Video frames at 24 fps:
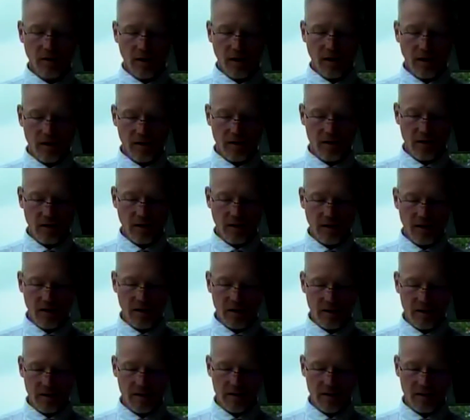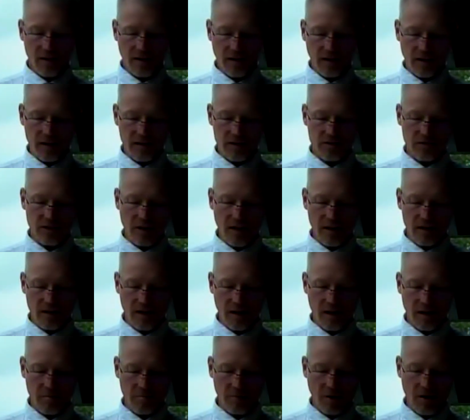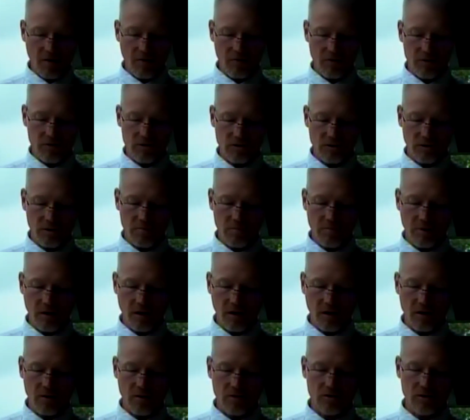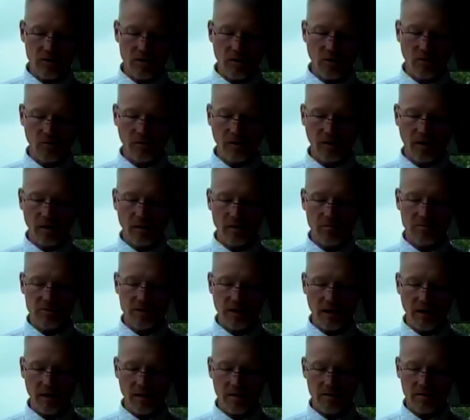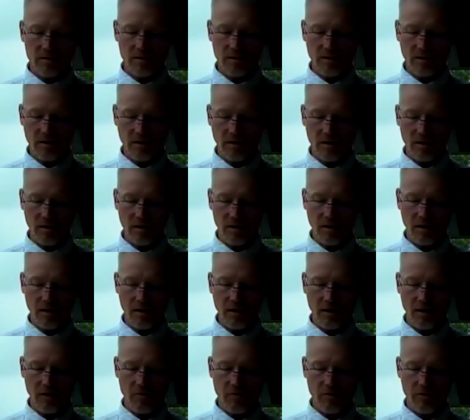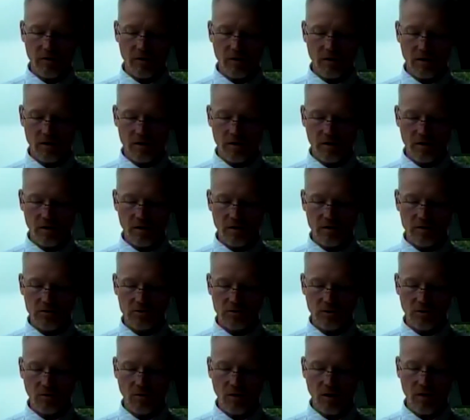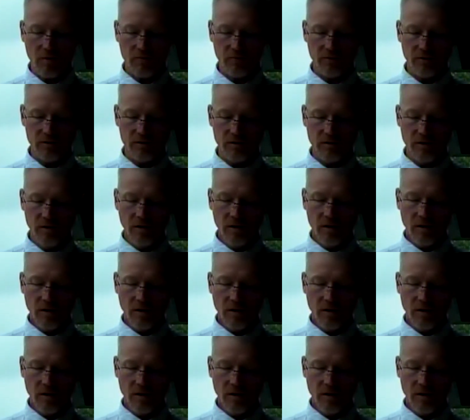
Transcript: and it gets that name obviously because it only comes out every so often,